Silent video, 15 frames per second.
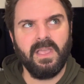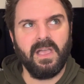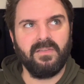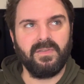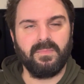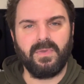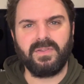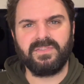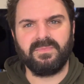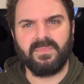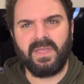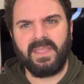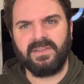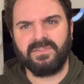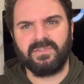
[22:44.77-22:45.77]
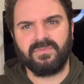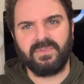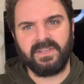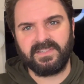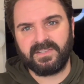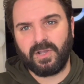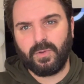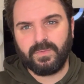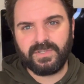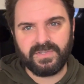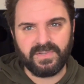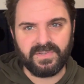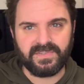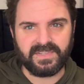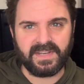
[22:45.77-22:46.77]
I think most of them are ancient Greek
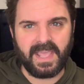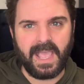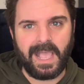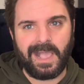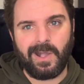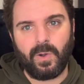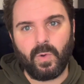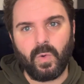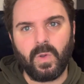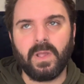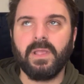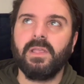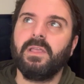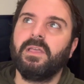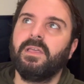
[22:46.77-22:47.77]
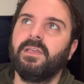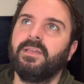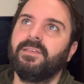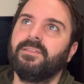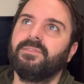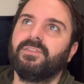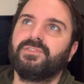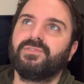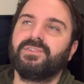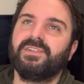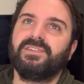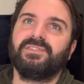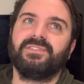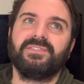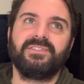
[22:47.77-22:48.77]
sculptures, and how the
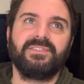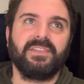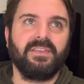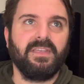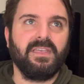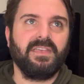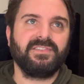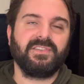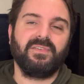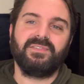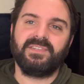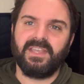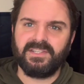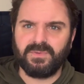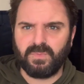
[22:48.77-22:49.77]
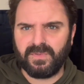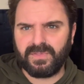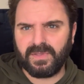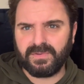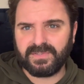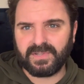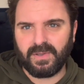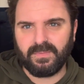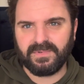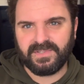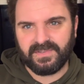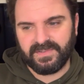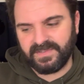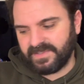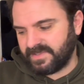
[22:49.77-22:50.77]
traditions associated with those
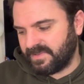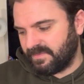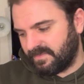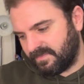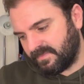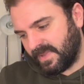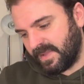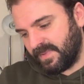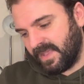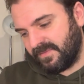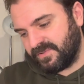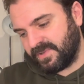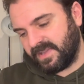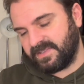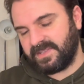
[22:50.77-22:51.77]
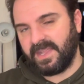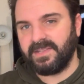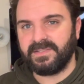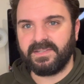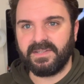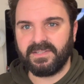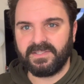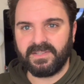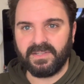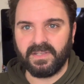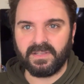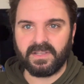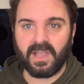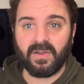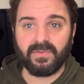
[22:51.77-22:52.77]
sculptures maybe have transcended into
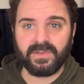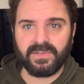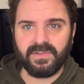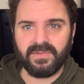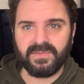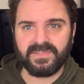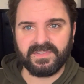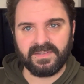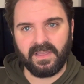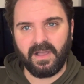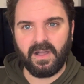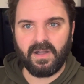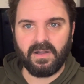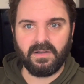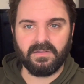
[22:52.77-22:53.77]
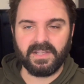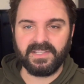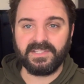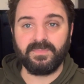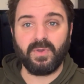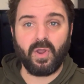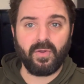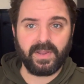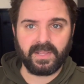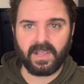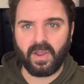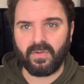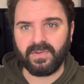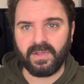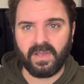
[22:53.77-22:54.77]
current use and are inspiring
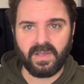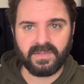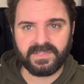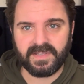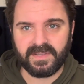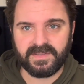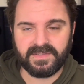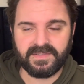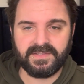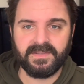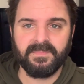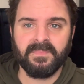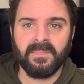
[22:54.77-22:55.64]
current artists.